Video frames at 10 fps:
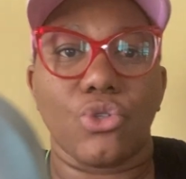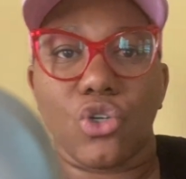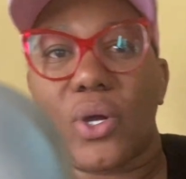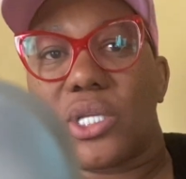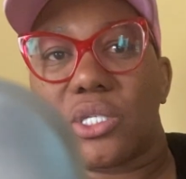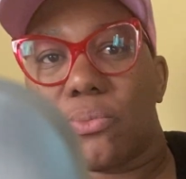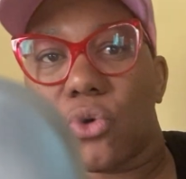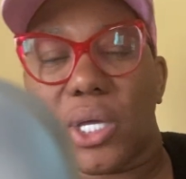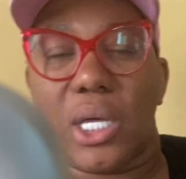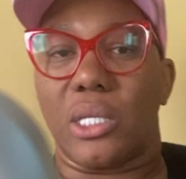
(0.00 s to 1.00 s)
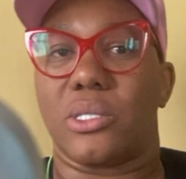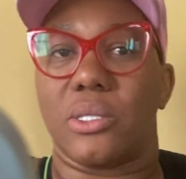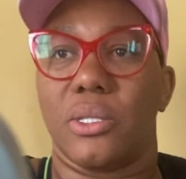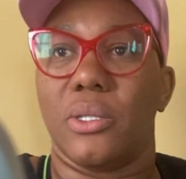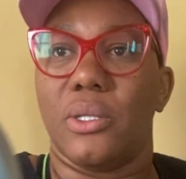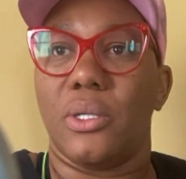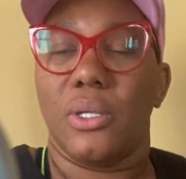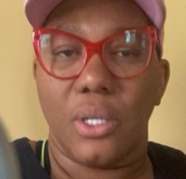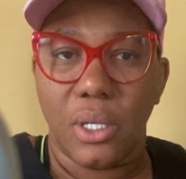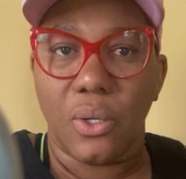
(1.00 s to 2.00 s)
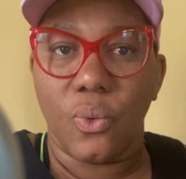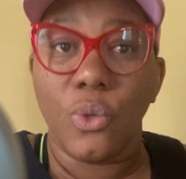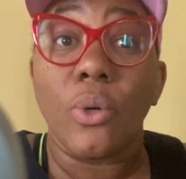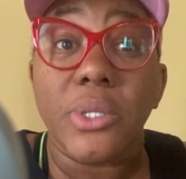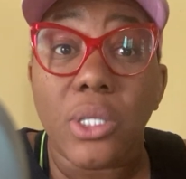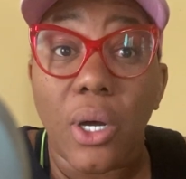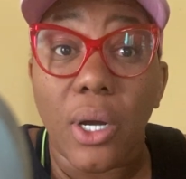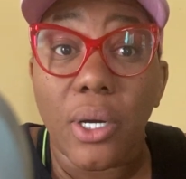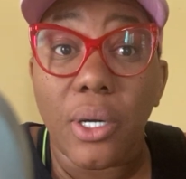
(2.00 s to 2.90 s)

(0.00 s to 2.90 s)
train some more kids. When you want me to start?